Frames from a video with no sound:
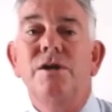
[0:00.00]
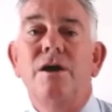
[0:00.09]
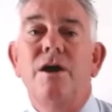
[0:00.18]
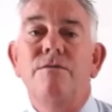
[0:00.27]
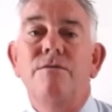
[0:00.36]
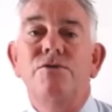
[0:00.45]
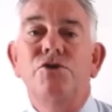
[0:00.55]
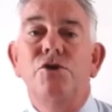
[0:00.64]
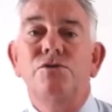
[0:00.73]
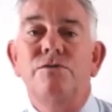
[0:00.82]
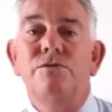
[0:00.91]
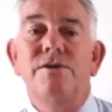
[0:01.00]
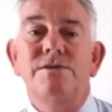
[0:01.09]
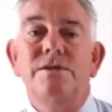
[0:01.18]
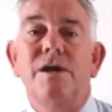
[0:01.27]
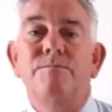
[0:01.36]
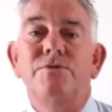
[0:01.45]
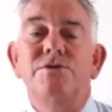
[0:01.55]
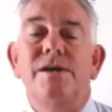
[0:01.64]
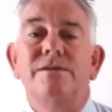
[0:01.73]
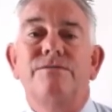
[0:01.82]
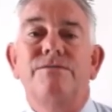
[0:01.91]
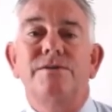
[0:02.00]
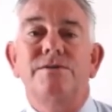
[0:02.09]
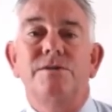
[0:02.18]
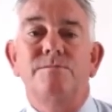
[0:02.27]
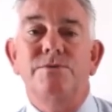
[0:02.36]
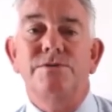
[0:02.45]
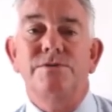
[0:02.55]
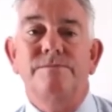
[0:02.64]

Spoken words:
reduce the risk and protect victims.